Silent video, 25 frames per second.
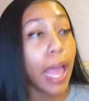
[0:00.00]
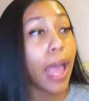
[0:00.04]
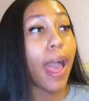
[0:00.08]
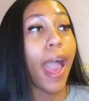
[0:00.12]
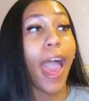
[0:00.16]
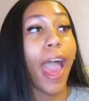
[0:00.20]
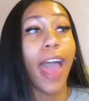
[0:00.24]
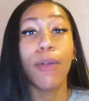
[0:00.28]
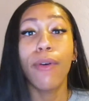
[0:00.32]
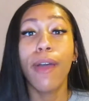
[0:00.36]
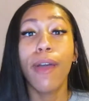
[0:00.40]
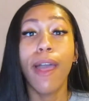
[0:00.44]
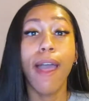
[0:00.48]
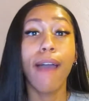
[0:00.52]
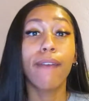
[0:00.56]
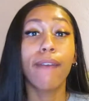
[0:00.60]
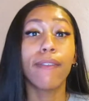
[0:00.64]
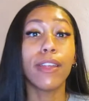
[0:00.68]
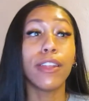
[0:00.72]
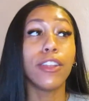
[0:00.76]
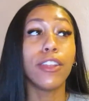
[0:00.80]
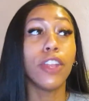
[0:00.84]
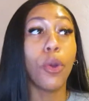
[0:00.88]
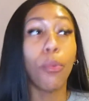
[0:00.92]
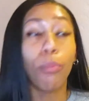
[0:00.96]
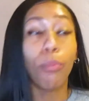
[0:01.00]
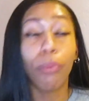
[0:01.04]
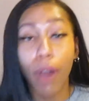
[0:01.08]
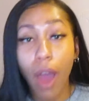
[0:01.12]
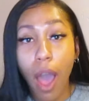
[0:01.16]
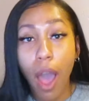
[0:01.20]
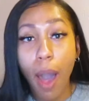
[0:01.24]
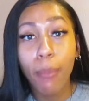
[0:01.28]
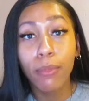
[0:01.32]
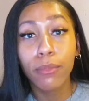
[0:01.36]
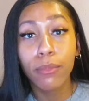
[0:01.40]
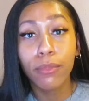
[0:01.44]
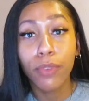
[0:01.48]
I don't have no
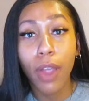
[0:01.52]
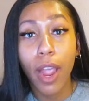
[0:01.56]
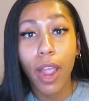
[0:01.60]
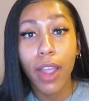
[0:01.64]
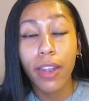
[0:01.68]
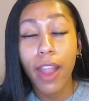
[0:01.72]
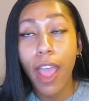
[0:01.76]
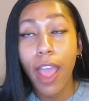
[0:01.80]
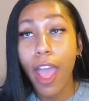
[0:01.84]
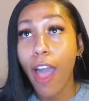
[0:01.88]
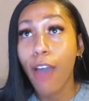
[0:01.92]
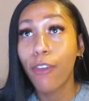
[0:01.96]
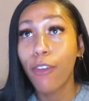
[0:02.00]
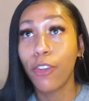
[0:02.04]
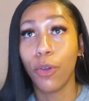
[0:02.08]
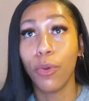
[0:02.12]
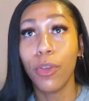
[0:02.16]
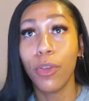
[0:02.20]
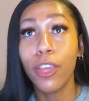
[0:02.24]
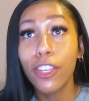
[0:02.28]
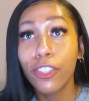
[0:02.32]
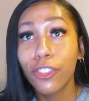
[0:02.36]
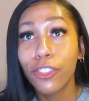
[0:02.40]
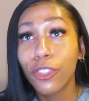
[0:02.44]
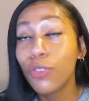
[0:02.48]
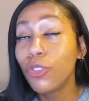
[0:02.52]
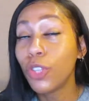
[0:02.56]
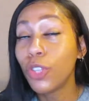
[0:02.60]
problems right now, no issues,